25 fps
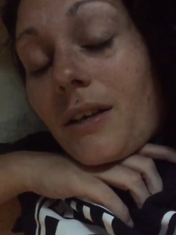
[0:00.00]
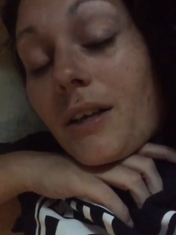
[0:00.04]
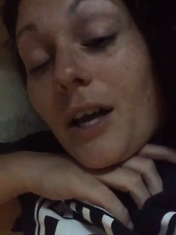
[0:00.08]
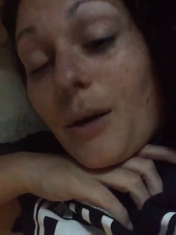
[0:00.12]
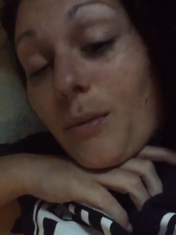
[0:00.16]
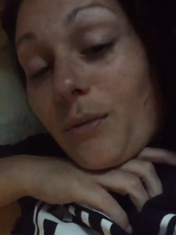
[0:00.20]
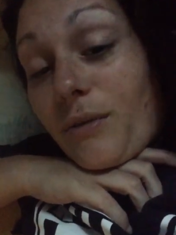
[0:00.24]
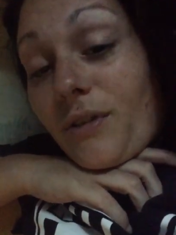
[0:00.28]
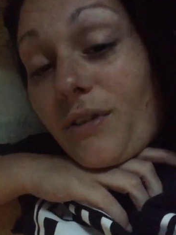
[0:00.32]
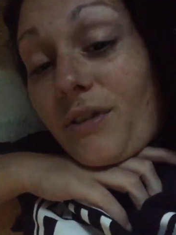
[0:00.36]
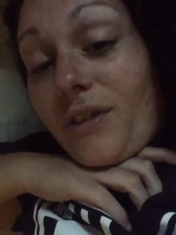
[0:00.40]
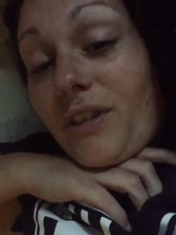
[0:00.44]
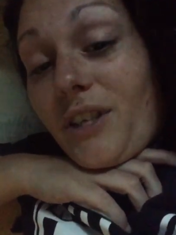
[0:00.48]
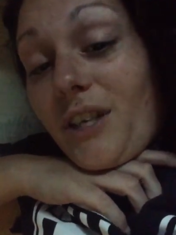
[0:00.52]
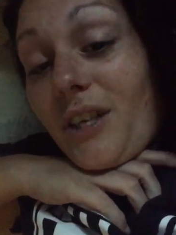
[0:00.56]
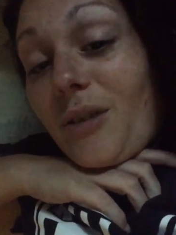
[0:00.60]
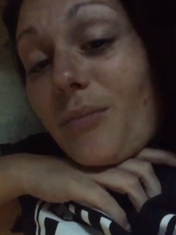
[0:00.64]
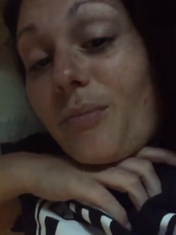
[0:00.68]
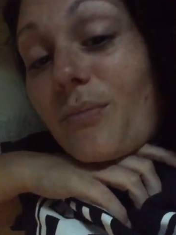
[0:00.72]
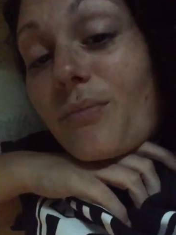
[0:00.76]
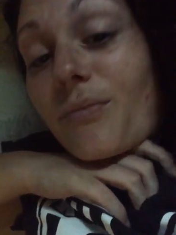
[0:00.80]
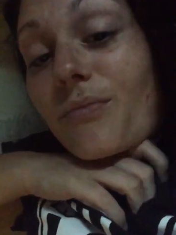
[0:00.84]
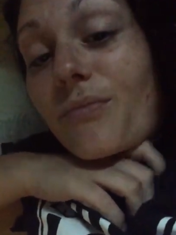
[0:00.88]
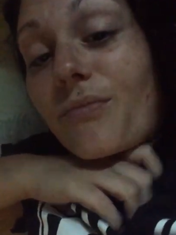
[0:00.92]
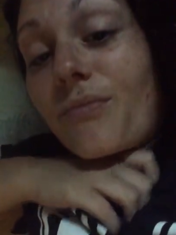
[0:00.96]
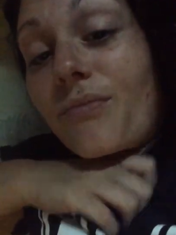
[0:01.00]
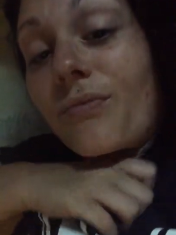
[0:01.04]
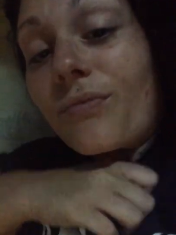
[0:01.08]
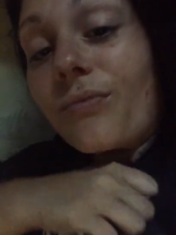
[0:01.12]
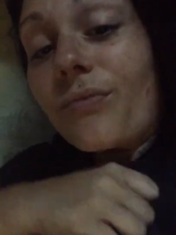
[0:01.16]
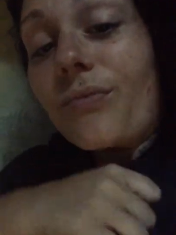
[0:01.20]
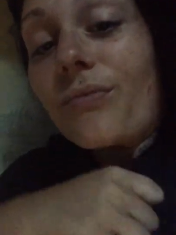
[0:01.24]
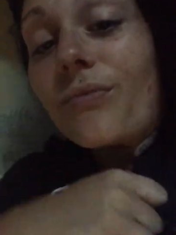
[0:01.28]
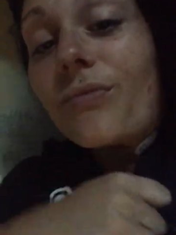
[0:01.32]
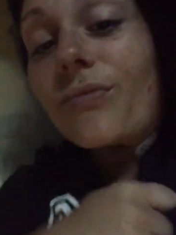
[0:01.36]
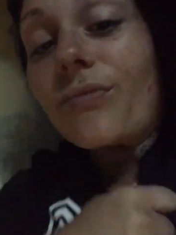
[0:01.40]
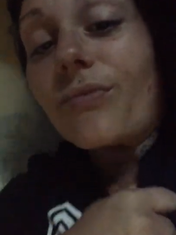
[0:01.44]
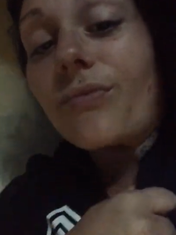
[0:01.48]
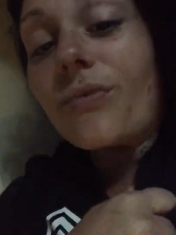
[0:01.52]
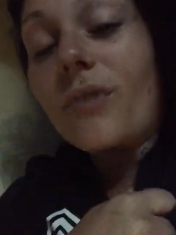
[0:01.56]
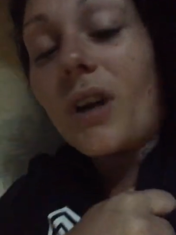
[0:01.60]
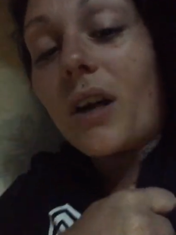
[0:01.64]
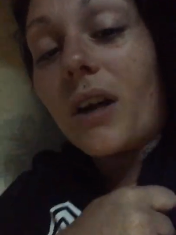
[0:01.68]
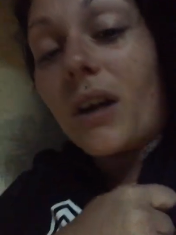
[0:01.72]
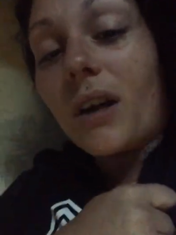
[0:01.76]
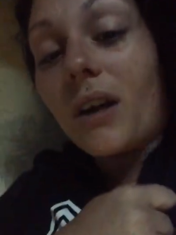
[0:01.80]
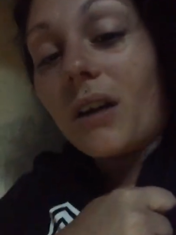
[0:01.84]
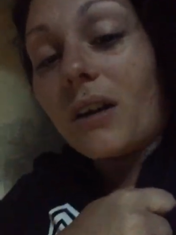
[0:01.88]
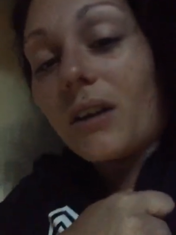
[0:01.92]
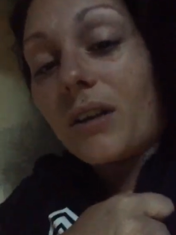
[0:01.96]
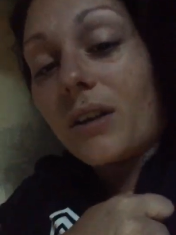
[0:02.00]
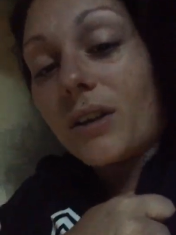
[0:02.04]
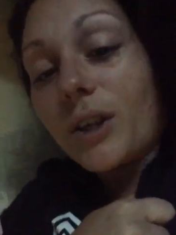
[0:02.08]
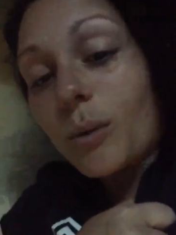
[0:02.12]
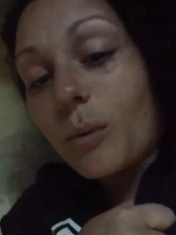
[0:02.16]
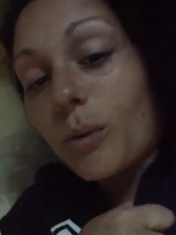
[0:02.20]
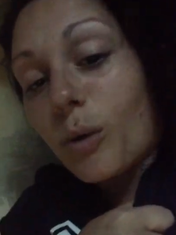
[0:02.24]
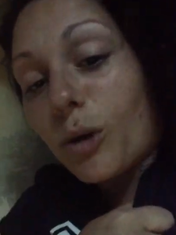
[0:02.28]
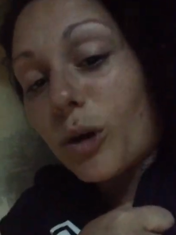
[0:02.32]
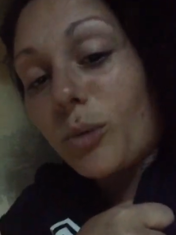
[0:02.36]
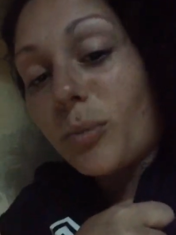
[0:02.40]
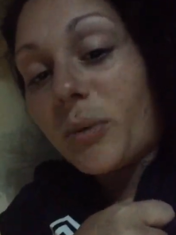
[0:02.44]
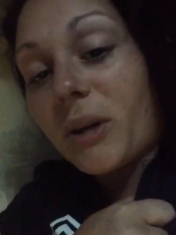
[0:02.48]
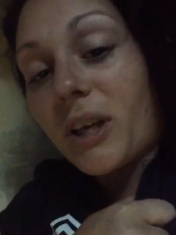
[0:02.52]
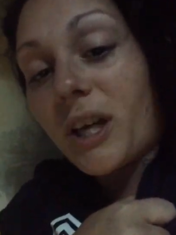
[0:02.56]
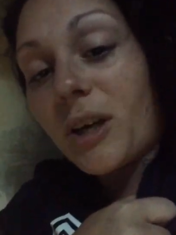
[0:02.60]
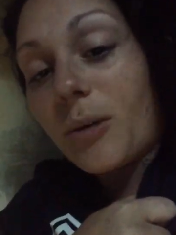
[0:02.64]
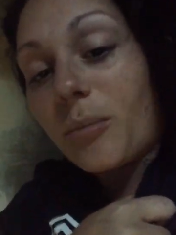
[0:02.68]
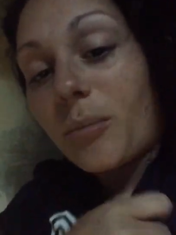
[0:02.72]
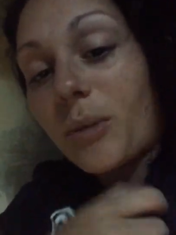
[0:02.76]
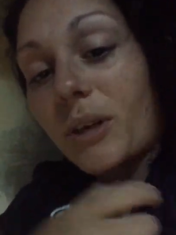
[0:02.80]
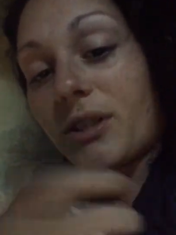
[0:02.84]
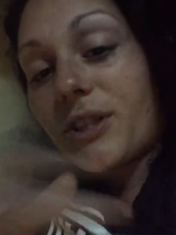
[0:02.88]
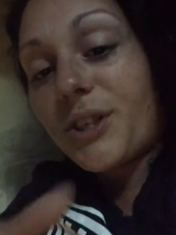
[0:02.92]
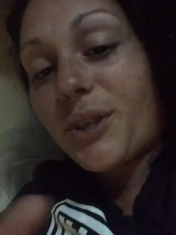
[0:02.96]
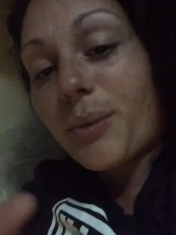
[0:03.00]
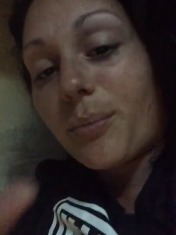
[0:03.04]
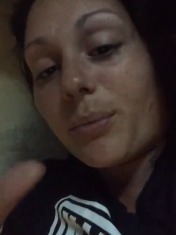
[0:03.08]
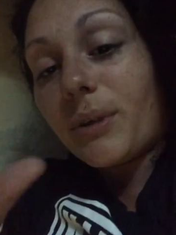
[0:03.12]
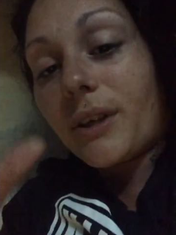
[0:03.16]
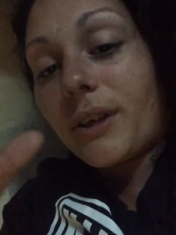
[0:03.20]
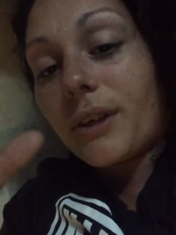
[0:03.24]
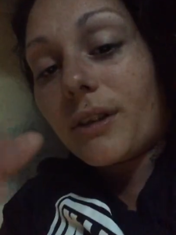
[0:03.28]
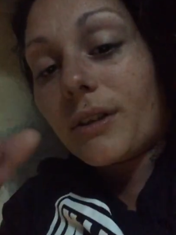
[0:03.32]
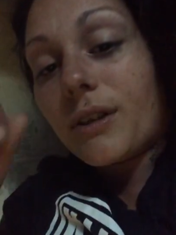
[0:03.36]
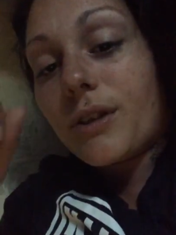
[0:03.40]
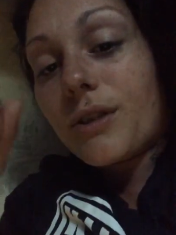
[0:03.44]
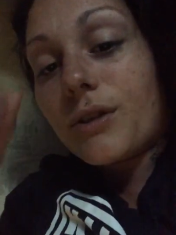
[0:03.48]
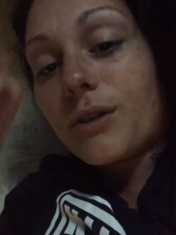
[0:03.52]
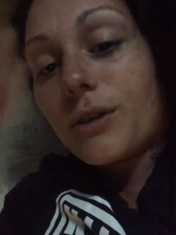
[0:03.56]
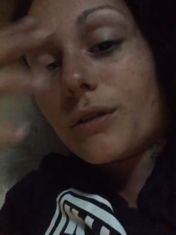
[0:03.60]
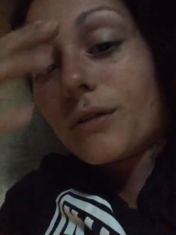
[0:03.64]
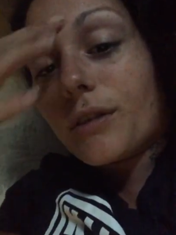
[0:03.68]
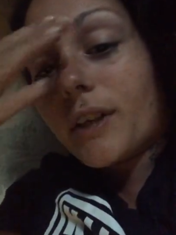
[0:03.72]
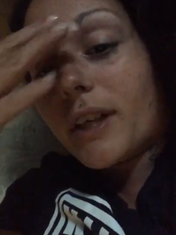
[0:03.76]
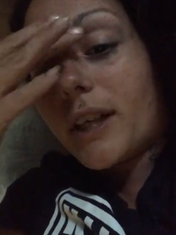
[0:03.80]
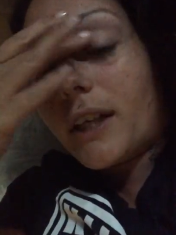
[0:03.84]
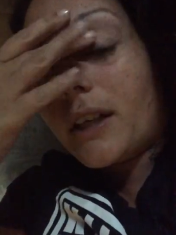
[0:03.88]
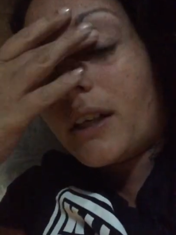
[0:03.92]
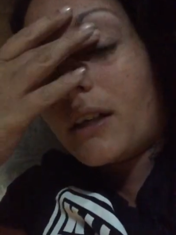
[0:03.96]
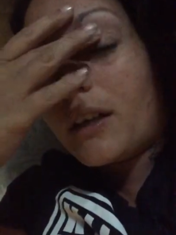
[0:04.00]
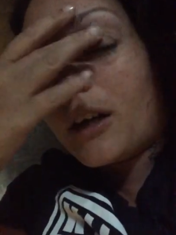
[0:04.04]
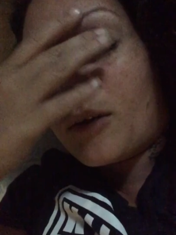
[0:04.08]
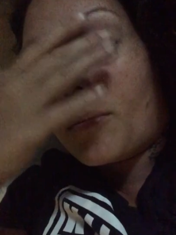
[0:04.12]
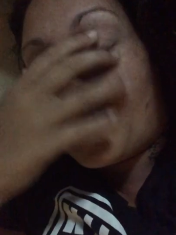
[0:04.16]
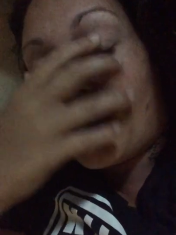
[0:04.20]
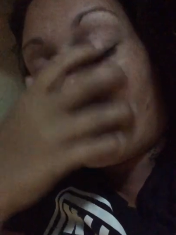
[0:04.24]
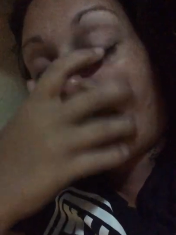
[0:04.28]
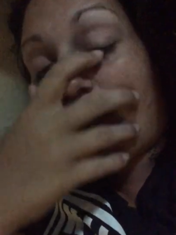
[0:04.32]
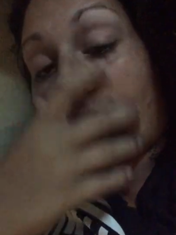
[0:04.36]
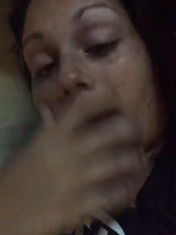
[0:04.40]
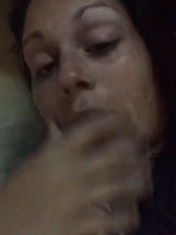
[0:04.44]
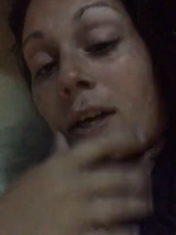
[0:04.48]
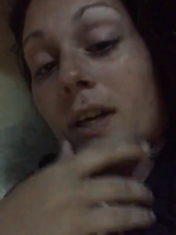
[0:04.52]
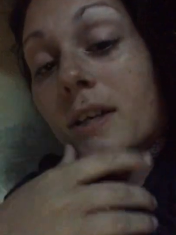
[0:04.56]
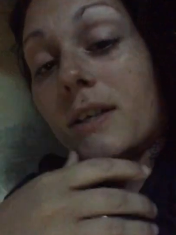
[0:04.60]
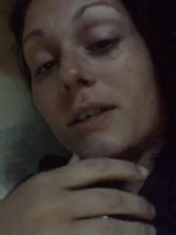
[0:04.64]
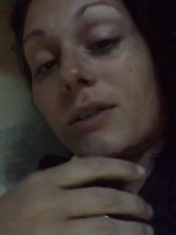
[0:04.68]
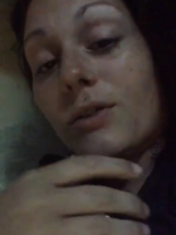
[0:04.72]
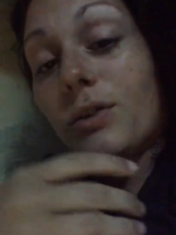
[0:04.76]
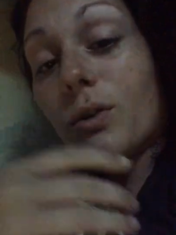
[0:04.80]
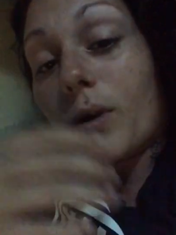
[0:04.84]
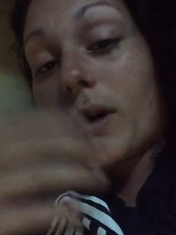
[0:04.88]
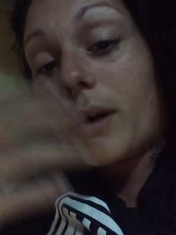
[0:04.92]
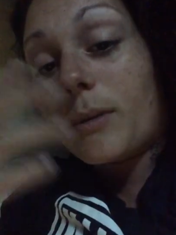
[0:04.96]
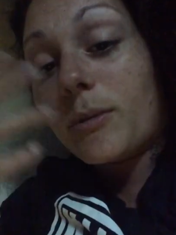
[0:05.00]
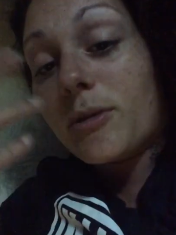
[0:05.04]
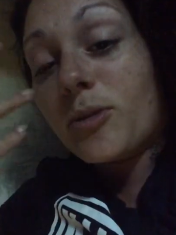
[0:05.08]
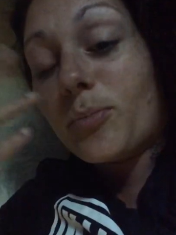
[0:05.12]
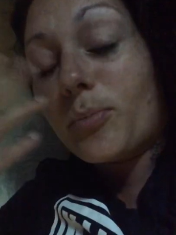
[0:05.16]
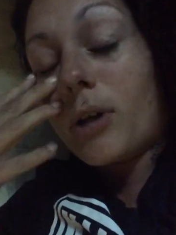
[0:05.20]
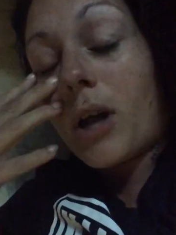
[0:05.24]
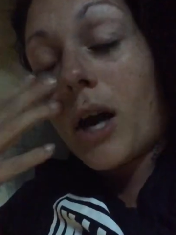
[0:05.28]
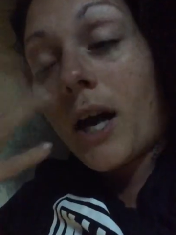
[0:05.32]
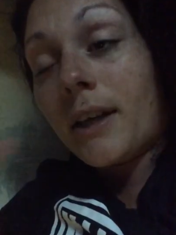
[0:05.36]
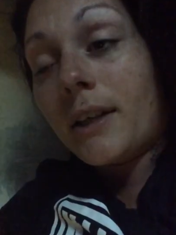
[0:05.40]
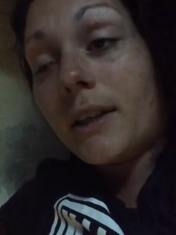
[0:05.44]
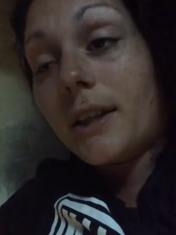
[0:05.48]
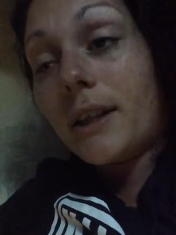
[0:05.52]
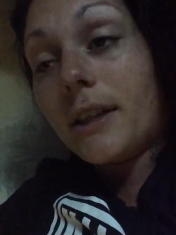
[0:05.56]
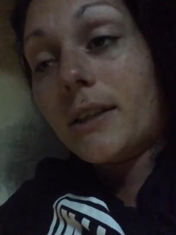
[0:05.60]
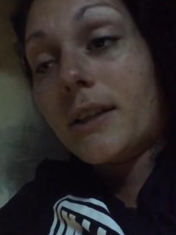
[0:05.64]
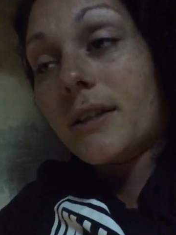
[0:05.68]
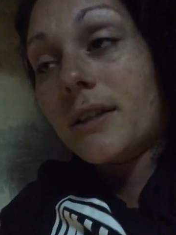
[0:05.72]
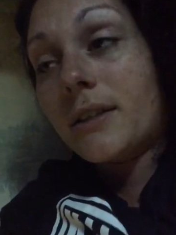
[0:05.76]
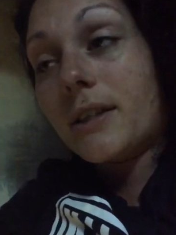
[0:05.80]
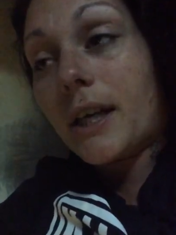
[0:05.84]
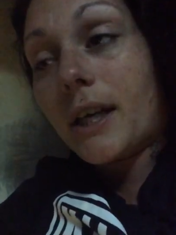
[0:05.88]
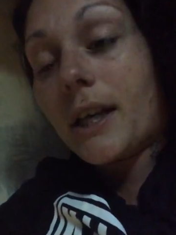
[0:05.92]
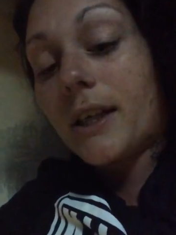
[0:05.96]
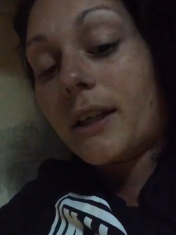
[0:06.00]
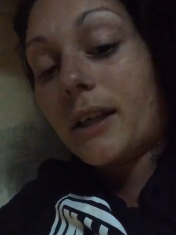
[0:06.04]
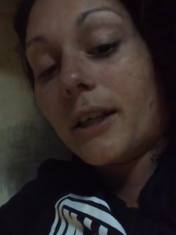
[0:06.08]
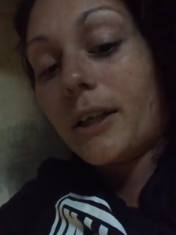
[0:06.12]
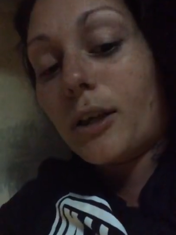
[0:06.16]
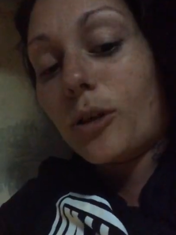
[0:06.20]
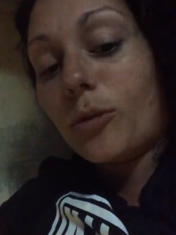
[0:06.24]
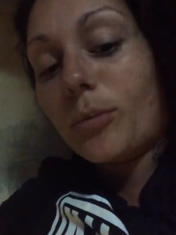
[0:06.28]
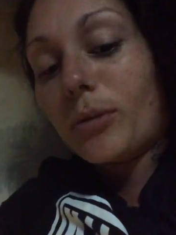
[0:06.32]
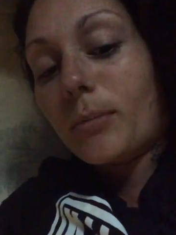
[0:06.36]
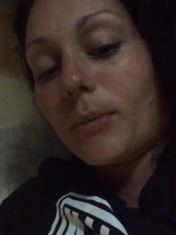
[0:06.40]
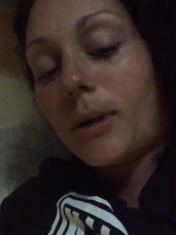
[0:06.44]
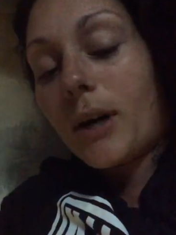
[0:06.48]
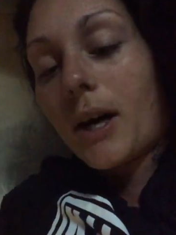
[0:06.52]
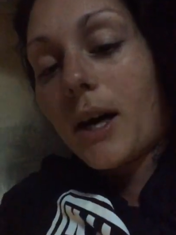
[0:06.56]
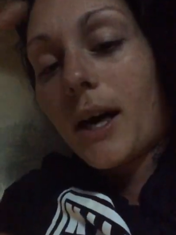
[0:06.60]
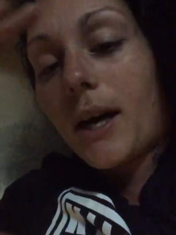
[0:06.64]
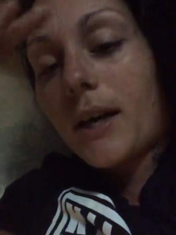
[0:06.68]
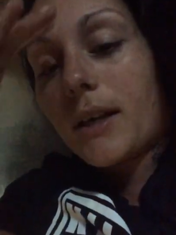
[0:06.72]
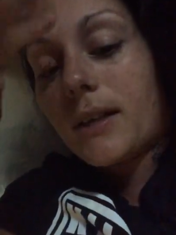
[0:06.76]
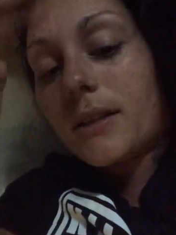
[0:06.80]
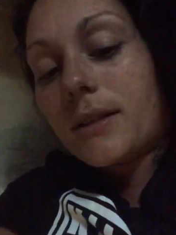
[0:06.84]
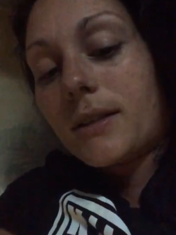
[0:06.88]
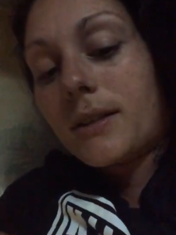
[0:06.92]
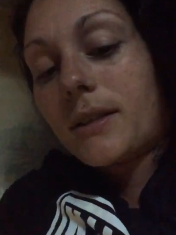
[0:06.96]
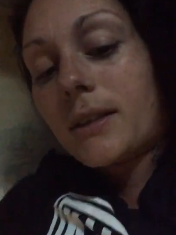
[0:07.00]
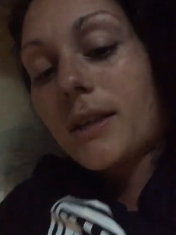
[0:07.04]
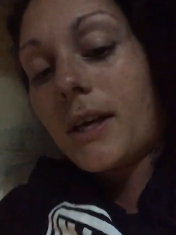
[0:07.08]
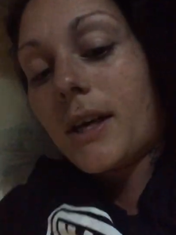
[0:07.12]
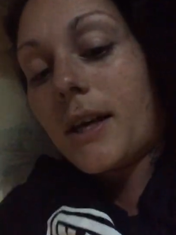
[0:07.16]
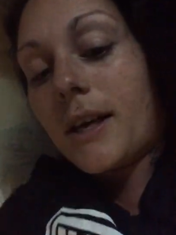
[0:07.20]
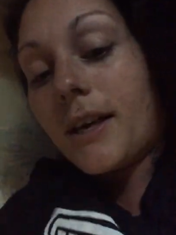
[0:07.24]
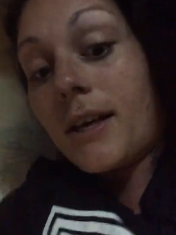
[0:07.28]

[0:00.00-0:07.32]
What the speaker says: I was asleep and he woke me up by dumping Listerine on my face, so I was blinded the second I opened my eyes.